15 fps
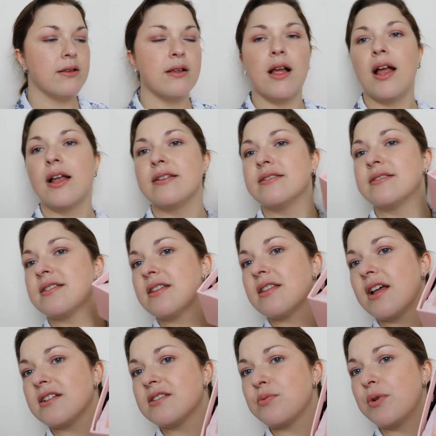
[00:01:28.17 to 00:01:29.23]
And
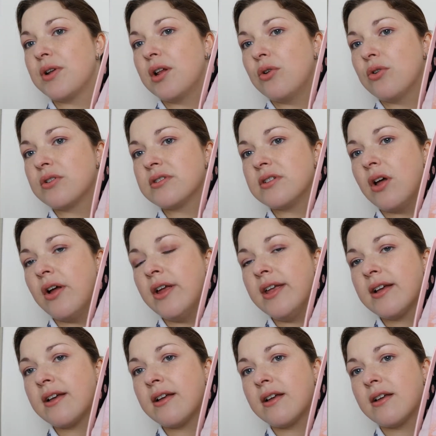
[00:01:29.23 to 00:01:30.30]
that's what it looks
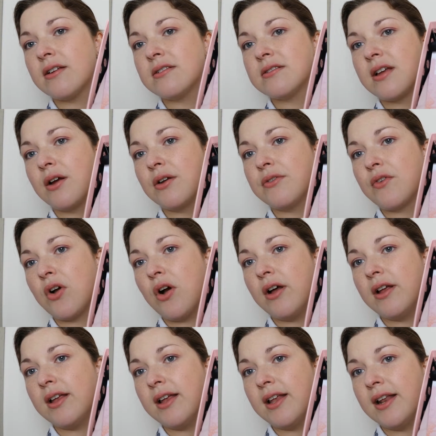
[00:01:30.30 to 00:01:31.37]
like. So you've got
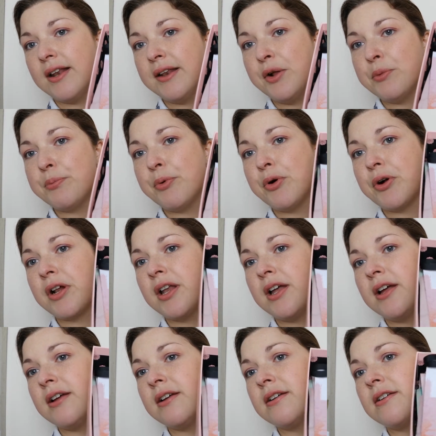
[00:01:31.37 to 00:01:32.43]
a little
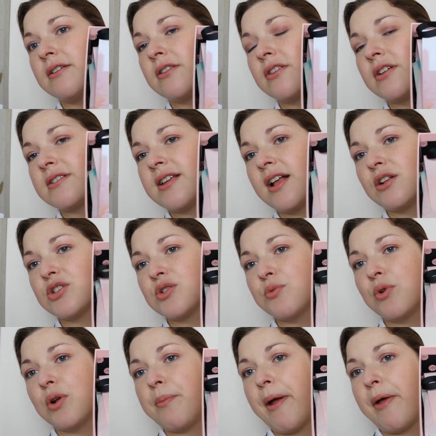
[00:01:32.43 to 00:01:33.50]
booklet that tells you
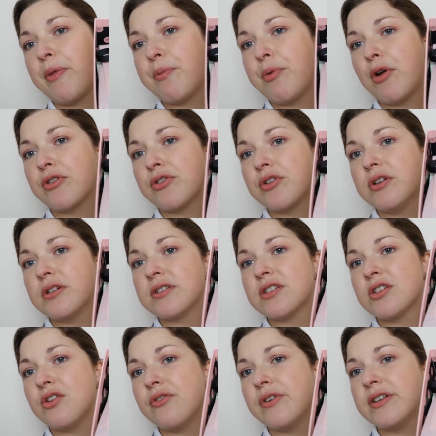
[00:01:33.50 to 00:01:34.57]
all about the products
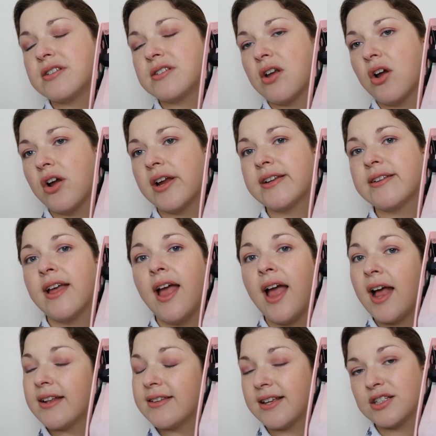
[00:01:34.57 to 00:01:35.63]
that are inside
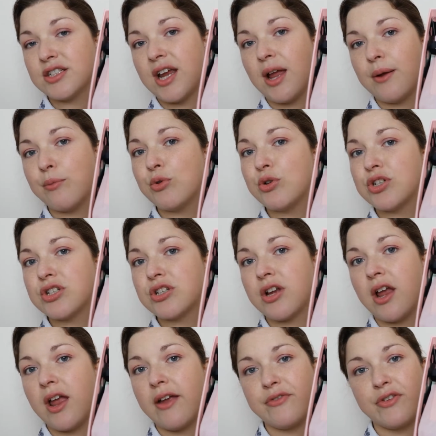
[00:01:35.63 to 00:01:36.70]
and tells you how much
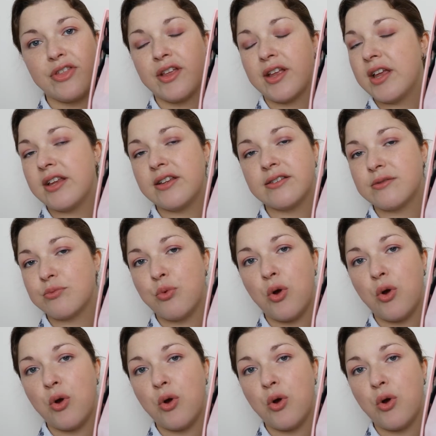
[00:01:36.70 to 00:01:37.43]
everything is